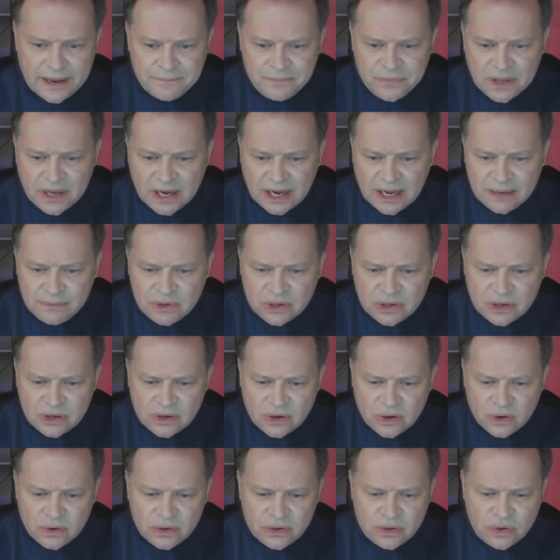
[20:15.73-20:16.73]
I'm going
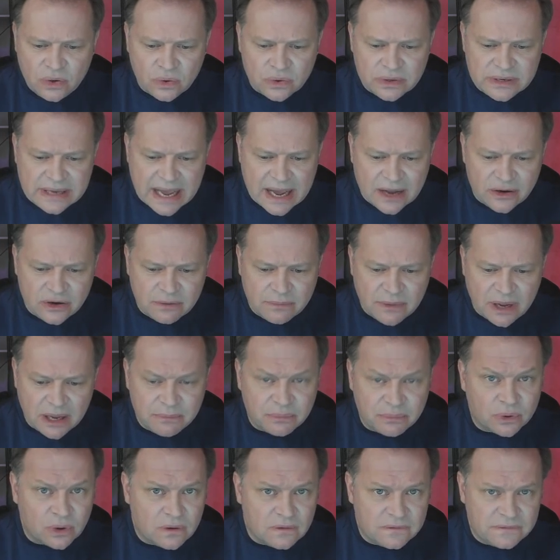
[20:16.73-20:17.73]
to go down to my
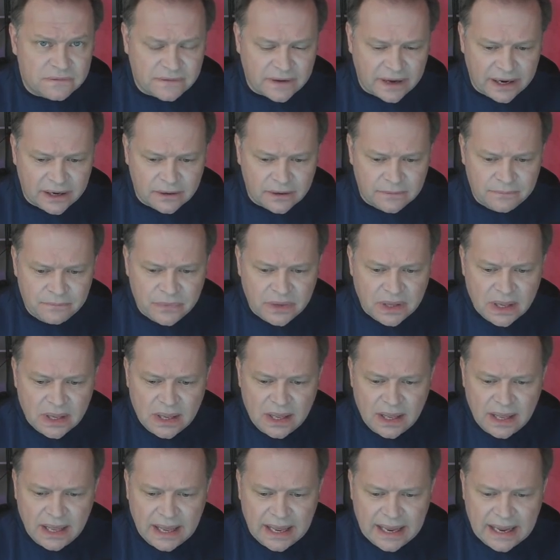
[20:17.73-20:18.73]
profile,
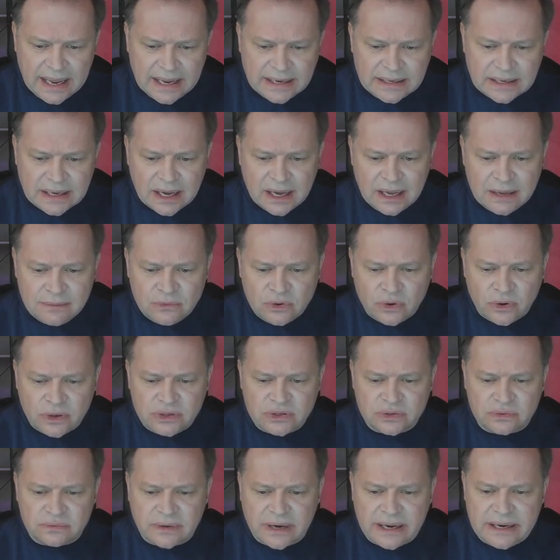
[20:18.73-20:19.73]
and I'm going
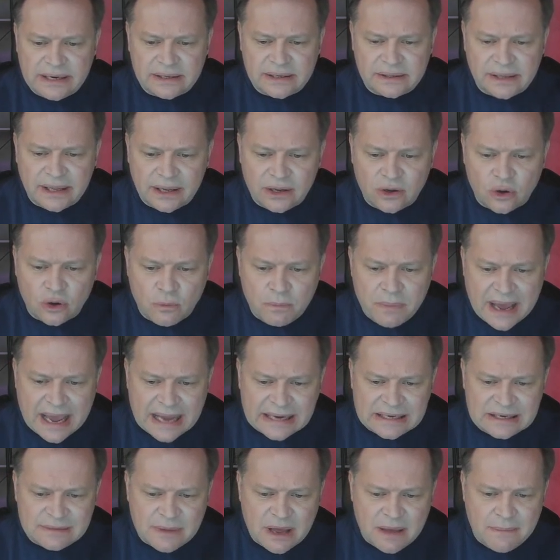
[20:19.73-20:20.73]
to right click, go back
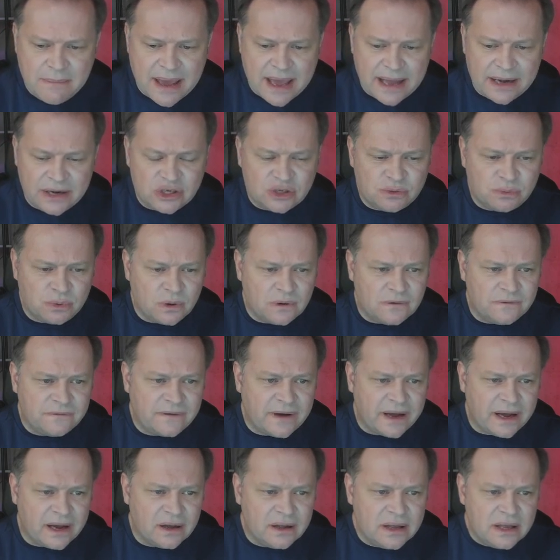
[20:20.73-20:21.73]
to my manage
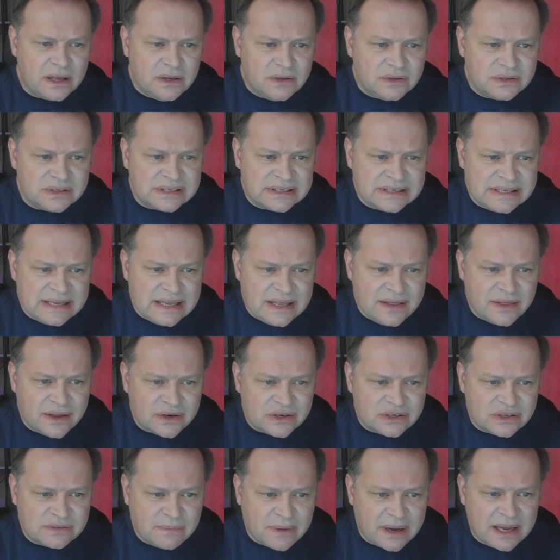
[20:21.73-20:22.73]
profile. You'll see
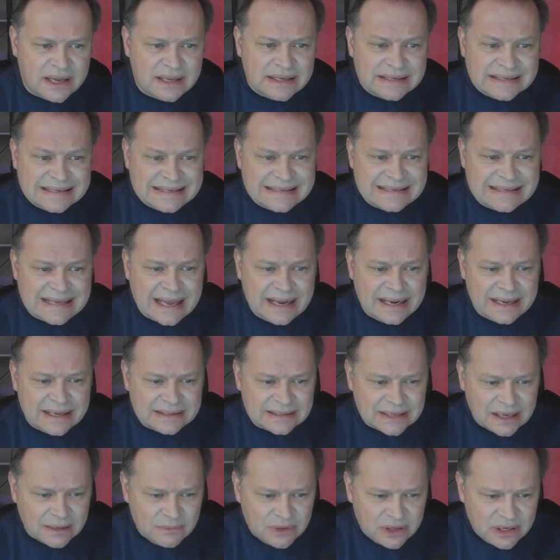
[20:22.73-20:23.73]
there's my settings.
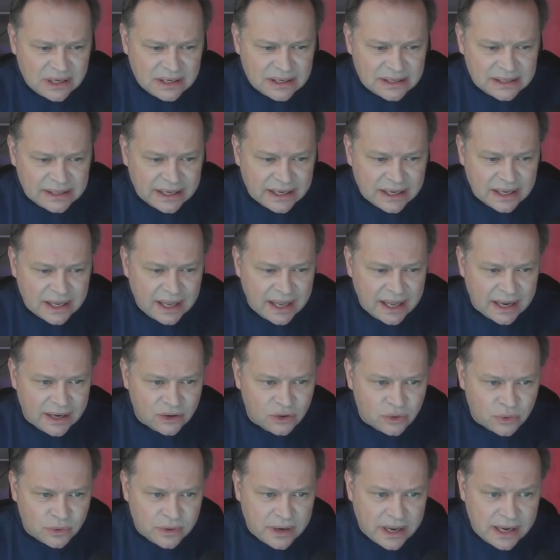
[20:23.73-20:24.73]
I'm going to click and
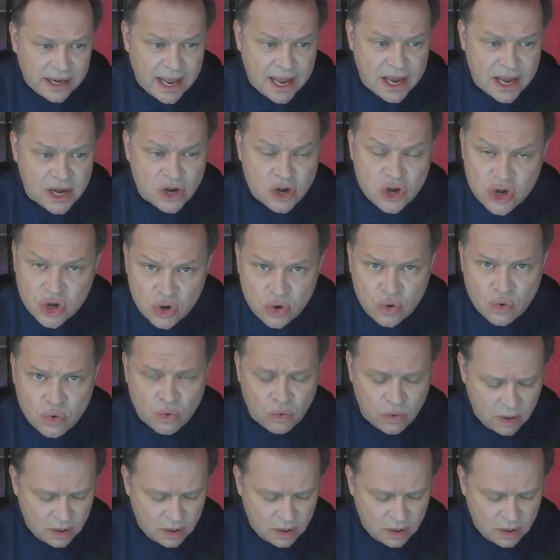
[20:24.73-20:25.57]
create a new